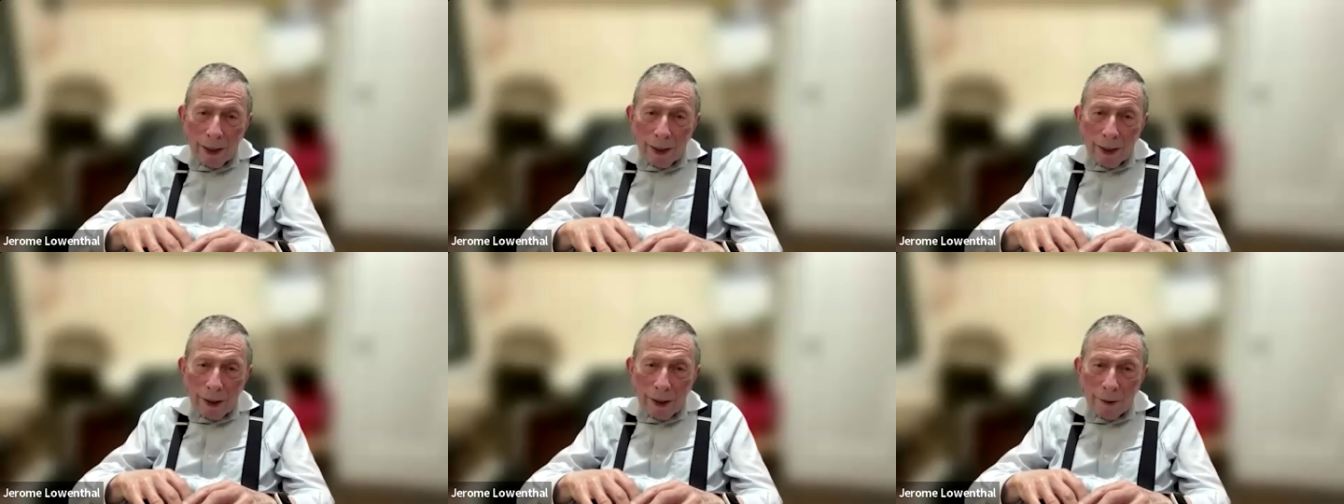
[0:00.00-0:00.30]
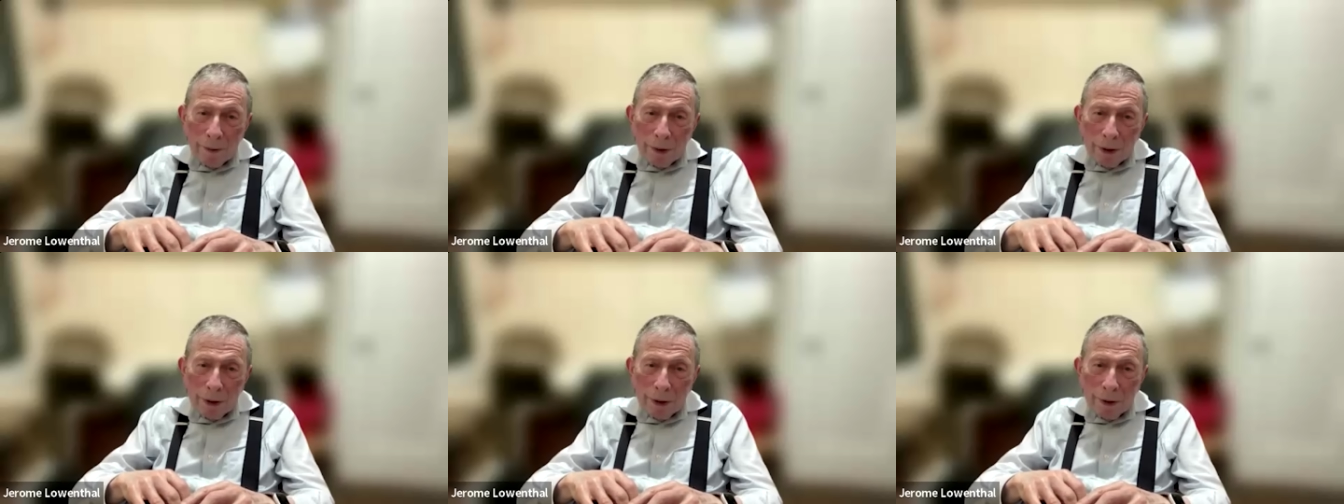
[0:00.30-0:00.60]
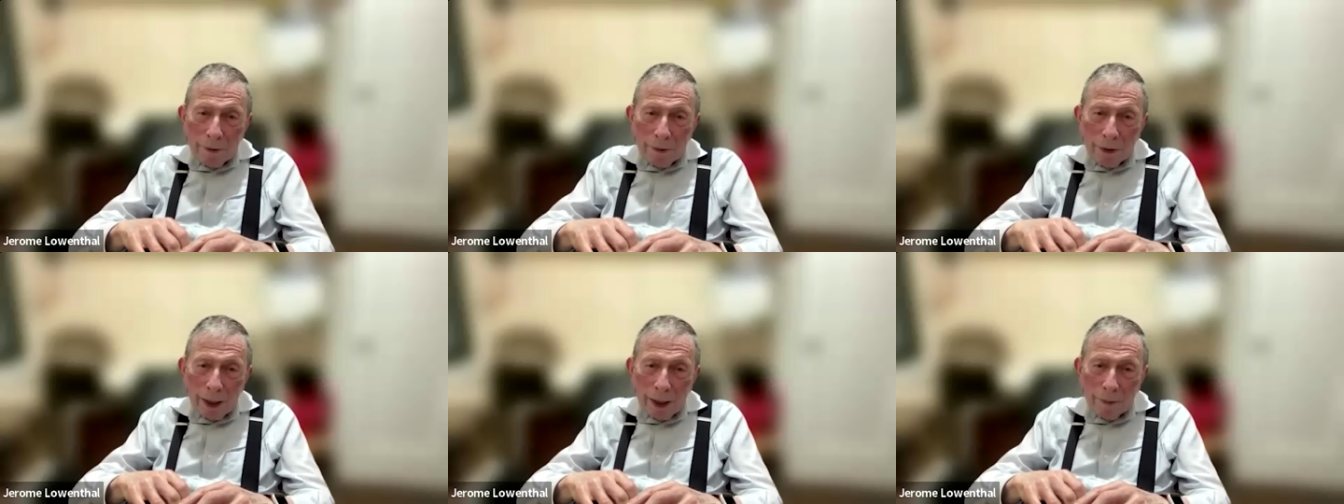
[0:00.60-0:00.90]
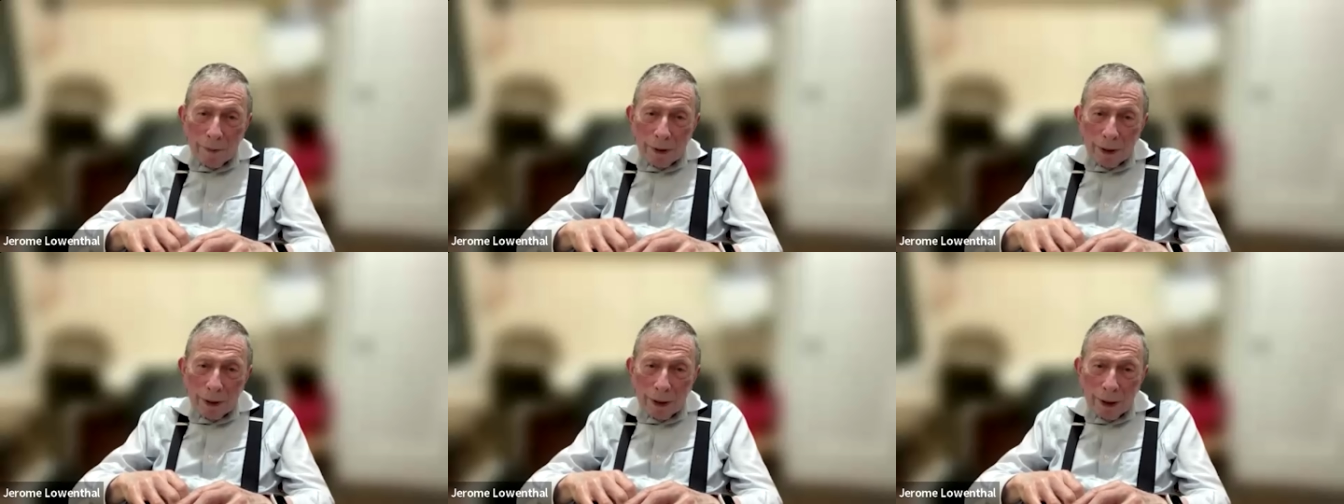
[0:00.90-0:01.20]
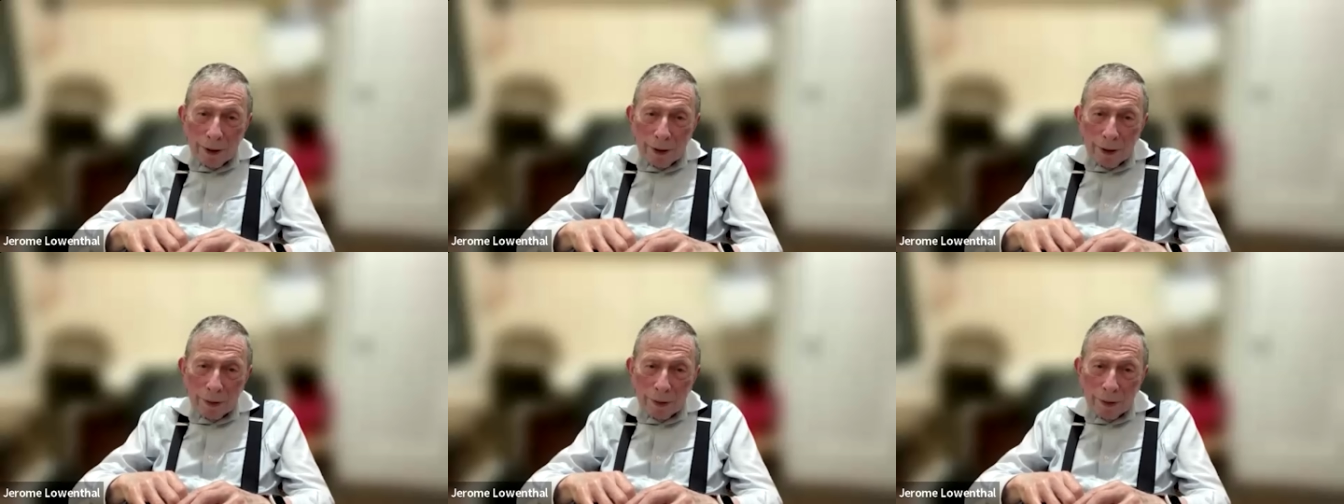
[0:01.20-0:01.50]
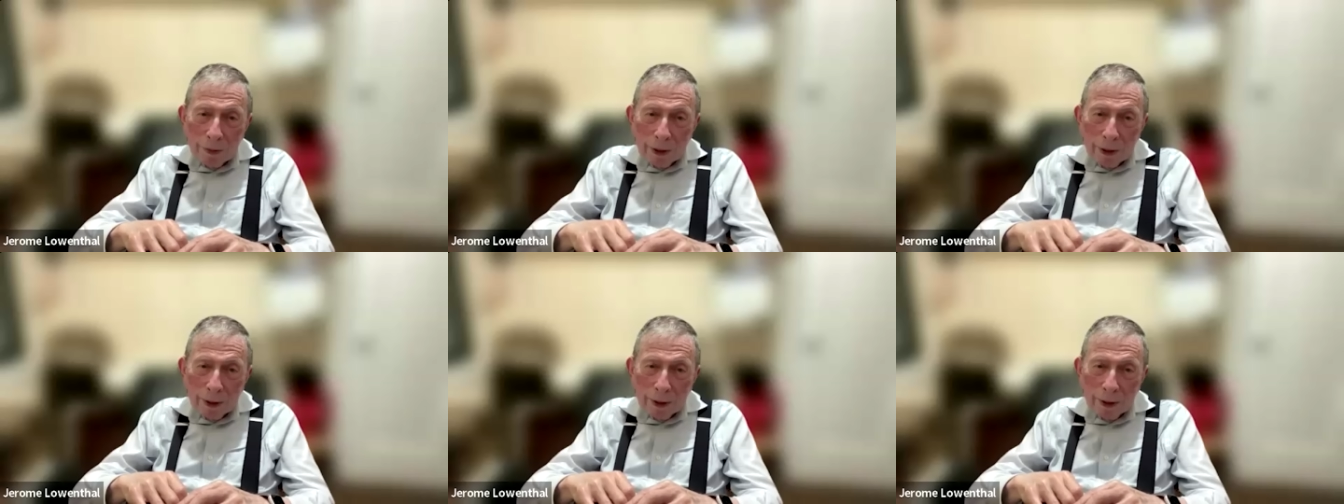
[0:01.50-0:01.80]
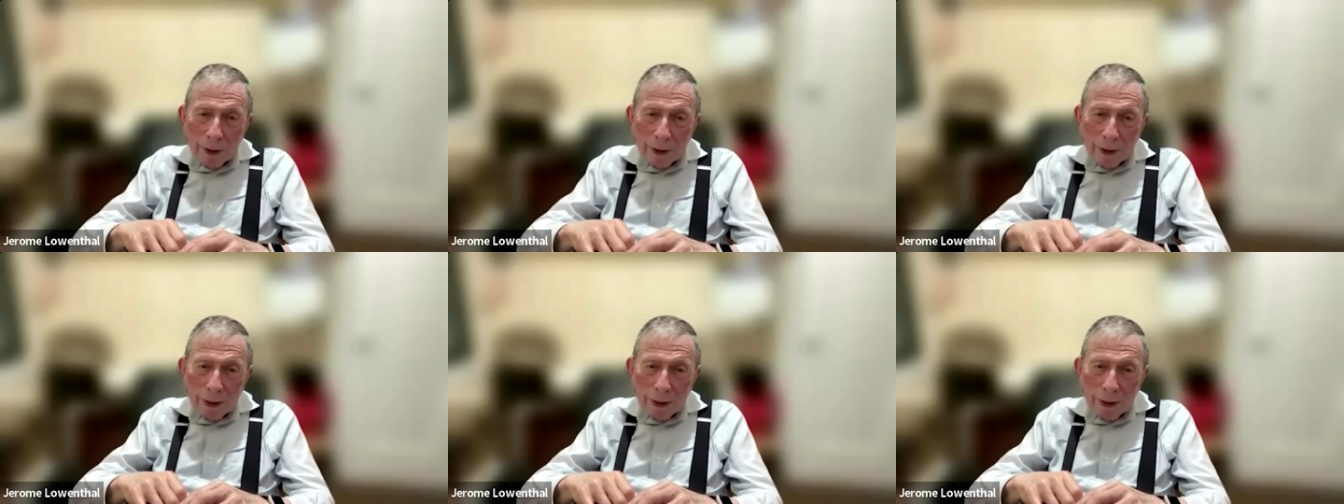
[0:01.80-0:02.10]
that wouldn't have happened
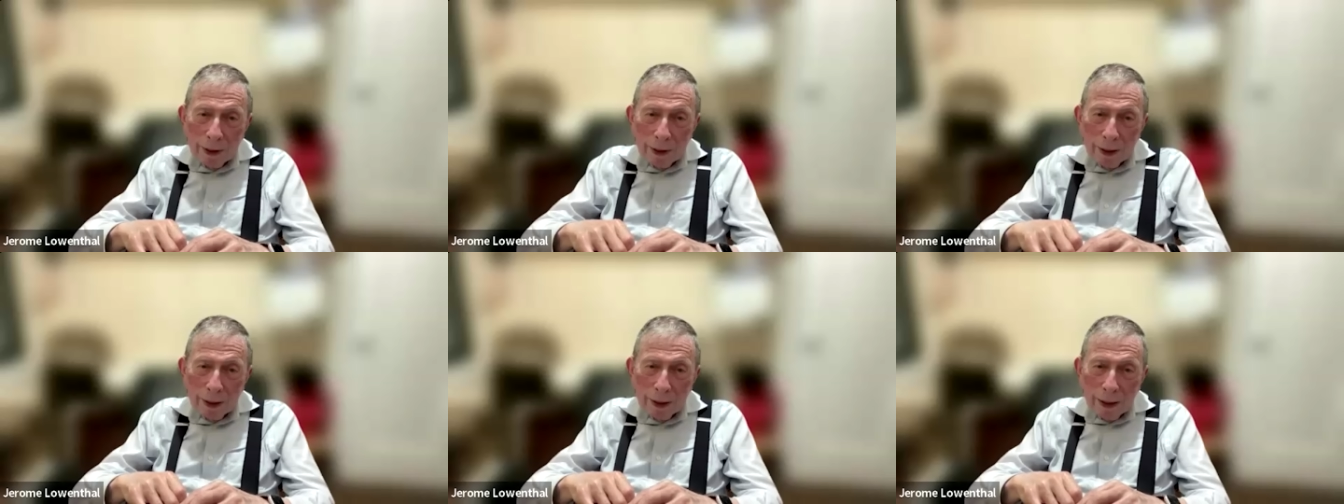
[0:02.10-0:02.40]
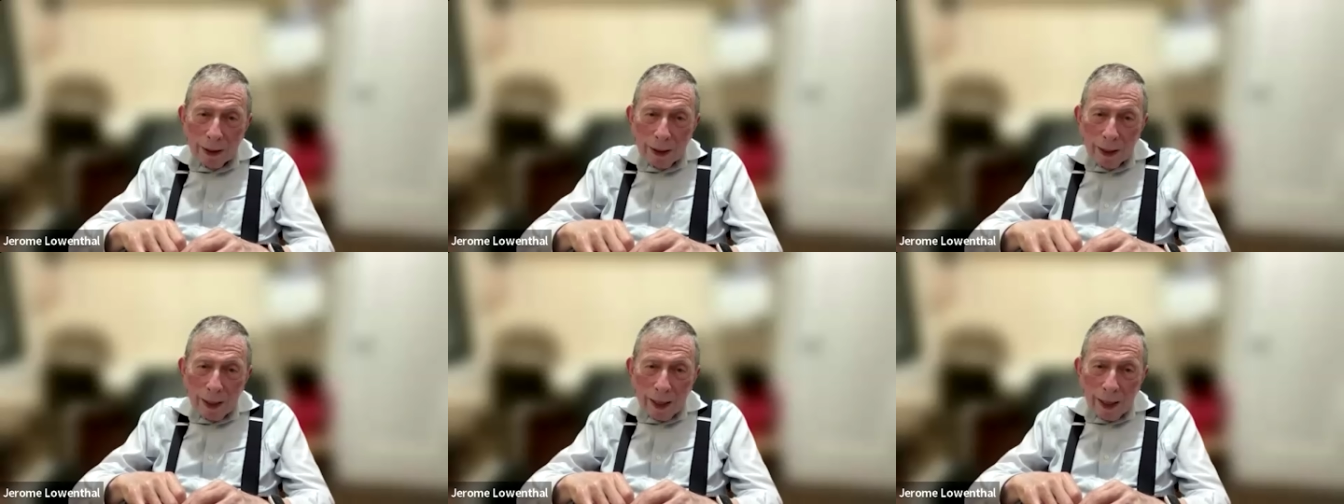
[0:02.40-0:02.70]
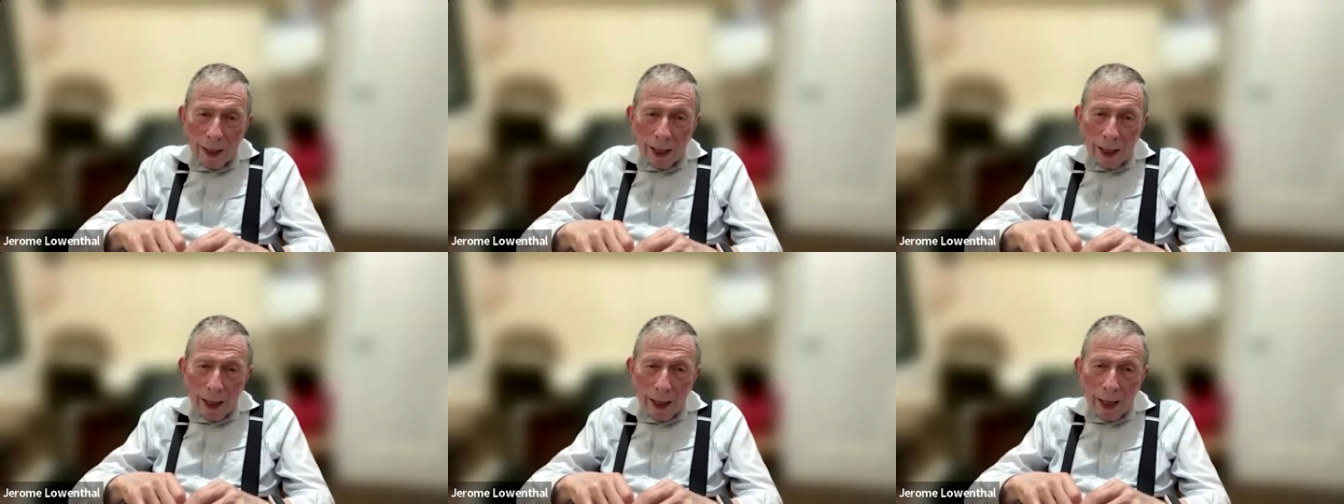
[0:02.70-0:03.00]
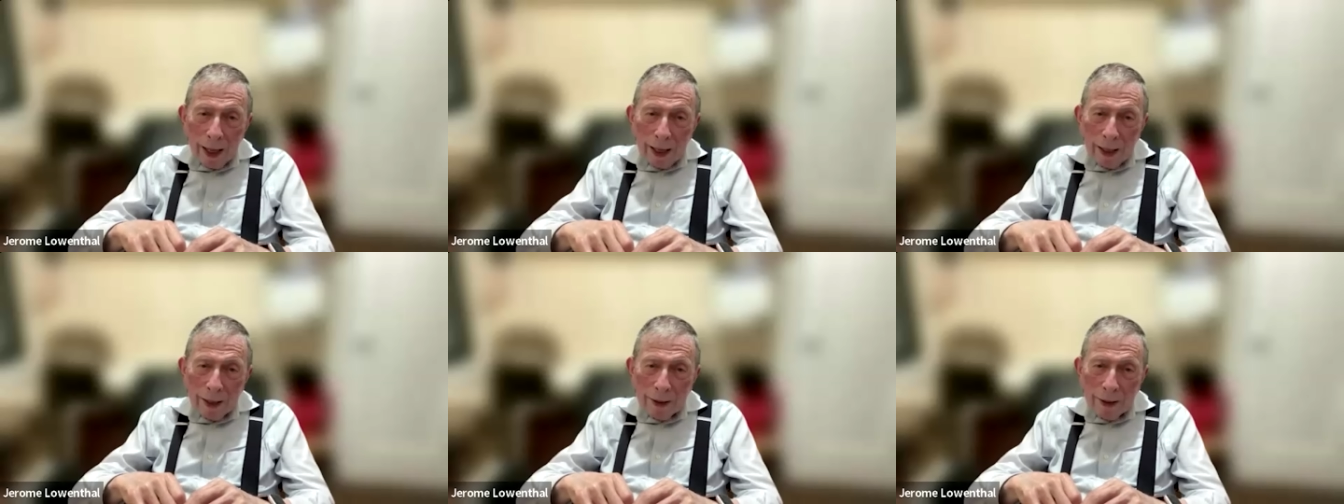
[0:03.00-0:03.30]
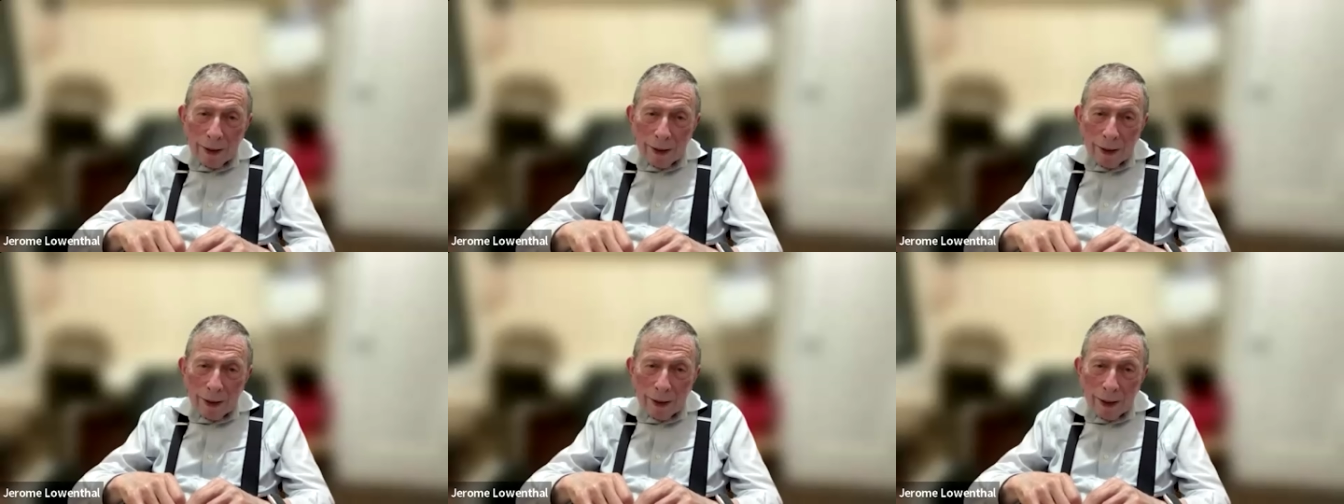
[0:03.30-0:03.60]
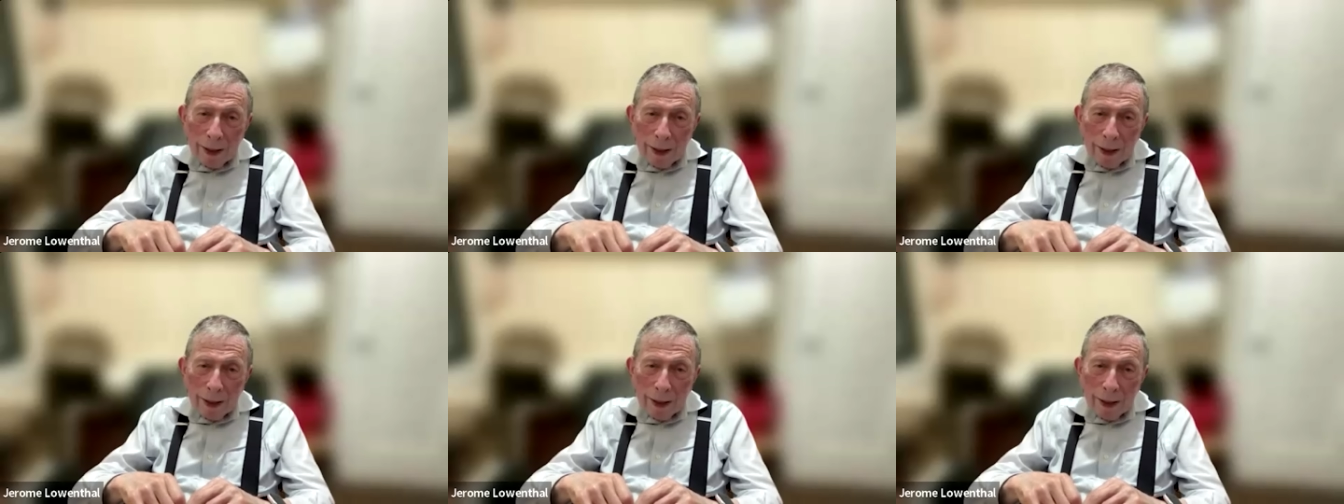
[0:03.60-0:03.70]
elsewhere, and